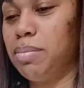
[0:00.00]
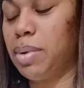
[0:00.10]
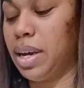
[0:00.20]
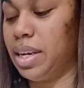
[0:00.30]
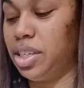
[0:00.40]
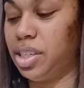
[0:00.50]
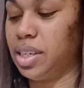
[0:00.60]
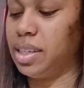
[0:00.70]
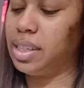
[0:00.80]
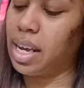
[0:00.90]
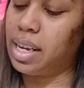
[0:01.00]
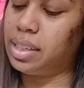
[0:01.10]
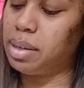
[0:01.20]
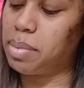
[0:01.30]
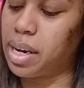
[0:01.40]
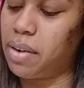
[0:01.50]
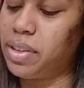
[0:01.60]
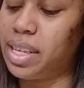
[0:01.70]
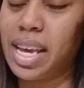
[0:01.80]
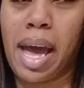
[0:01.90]
Patience. I accept that
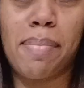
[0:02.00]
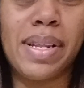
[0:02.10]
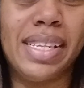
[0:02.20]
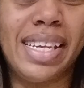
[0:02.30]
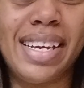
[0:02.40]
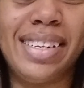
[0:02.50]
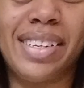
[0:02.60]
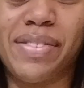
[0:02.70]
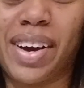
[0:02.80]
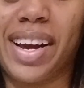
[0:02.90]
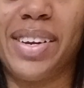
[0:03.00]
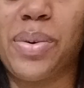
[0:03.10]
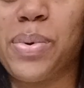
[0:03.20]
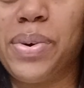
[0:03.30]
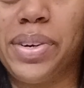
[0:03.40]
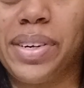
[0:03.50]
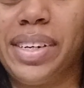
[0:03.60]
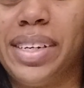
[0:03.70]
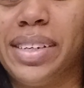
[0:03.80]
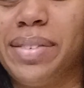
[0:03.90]
everything happens in divine order
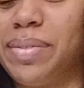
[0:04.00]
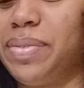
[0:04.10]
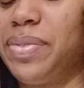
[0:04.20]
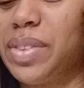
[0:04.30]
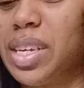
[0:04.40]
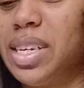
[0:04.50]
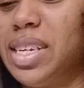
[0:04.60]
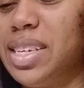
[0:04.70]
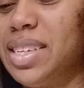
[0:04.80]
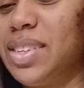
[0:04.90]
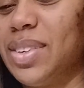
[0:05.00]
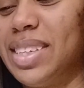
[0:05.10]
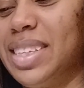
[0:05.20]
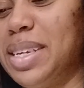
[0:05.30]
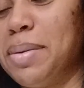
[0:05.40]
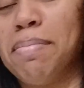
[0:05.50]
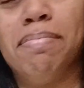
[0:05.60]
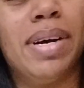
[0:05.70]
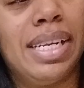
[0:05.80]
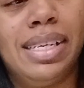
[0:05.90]
here. So I see
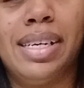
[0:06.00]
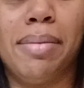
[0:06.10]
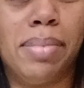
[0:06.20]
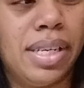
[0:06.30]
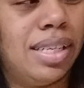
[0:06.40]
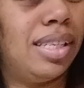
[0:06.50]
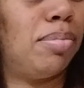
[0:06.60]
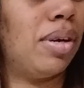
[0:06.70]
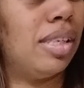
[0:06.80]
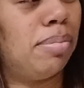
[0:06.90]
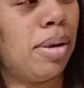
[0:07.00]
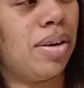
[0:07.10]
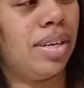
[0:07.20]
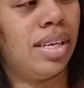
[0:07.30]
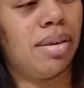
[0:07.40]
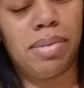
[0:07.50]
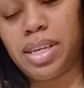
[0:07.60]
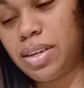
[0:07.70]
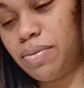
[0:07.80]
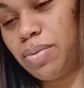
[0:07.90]
money, abundance, prosperity coming
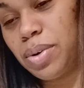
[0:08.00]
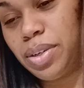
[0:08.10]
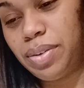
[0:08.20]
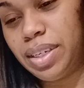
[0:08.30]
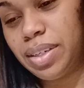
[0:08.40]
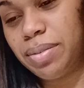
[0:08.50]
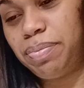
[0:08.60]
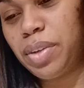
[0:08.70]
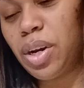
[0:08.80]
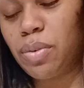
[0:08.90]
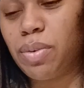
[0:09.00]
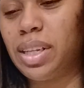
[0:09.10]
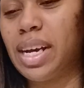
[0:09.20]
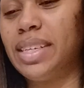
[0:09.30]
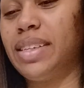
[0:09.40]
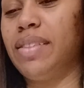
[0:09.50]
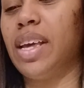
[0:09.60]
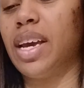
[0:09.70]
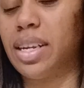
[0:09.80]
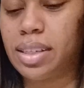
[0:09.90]
in for you here. Realizing
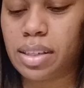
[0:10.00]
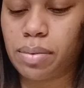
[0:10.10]
that